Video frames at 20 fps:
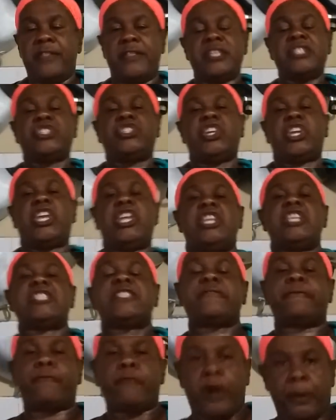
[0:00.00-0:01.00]
this chicken
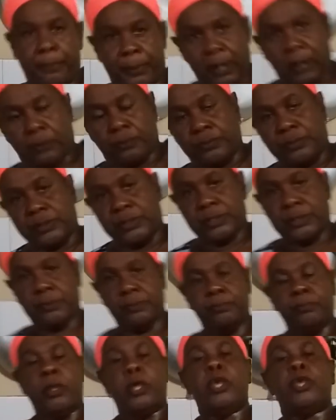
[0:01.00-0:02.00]
is 4
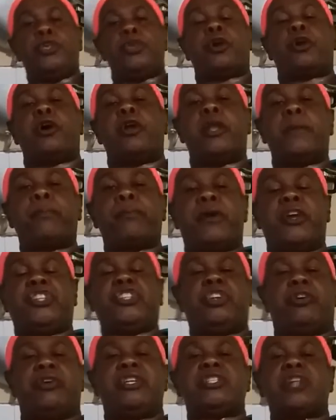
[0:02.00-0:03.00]
pounds. You're going to
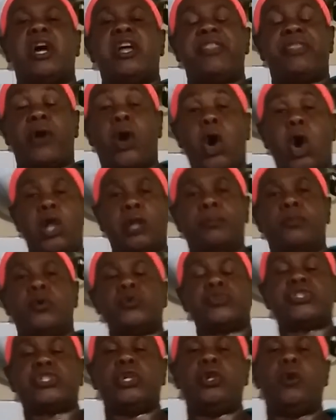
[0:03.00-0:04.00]
pressure it on the
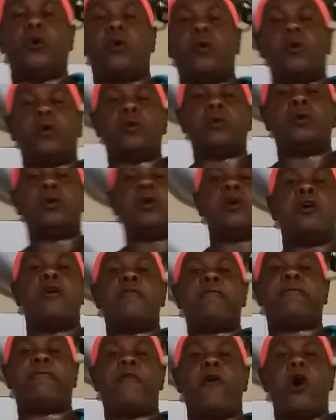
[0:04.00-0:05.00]
almost low
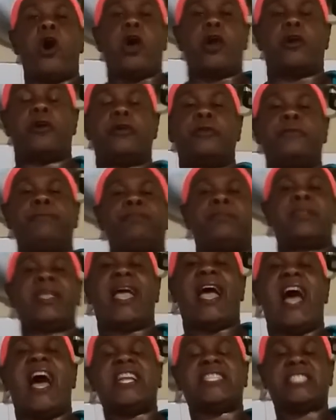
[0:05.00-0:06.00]
for
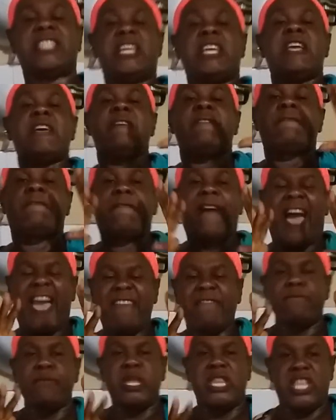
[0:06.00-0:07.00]
at
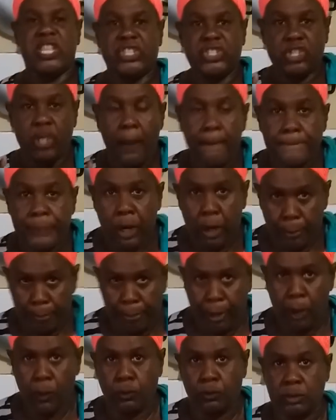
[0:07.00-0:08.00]
5 minutes
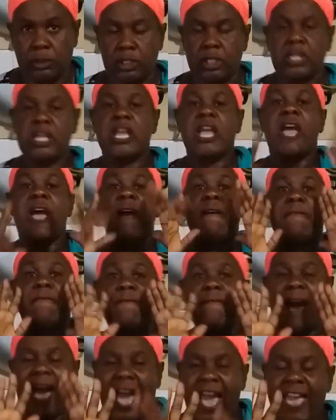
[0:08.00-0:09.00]
per pound.
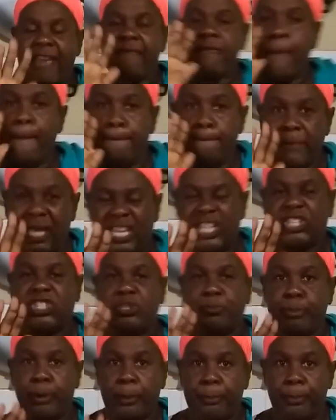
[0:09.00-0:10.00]
5
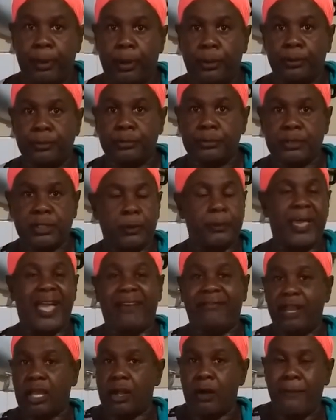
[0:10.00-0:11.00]
minutes per pound. So we
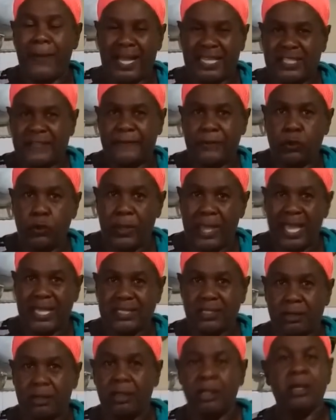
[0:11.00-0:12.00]
have little maths to do
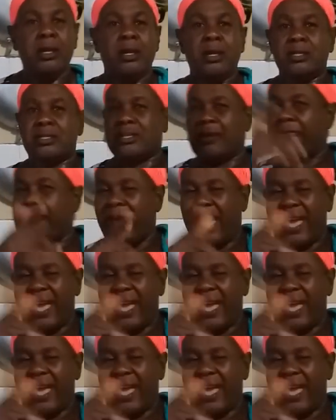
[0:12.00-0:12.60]
here. So,